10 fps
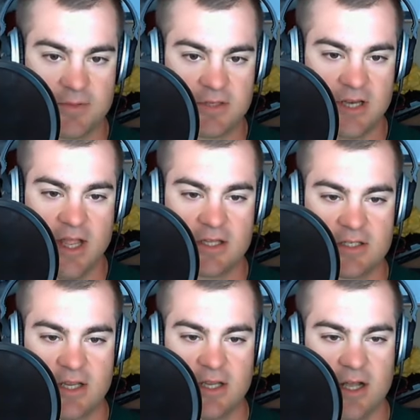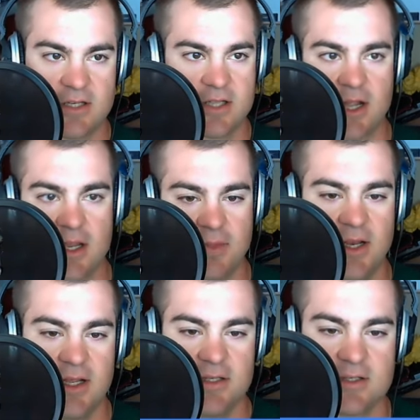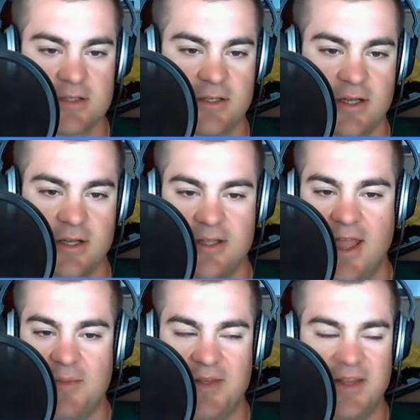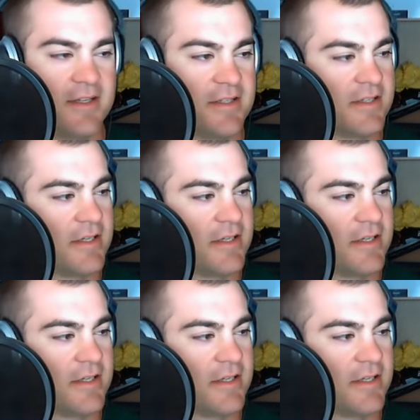today because he got stuck in meetings. Yay, meetings.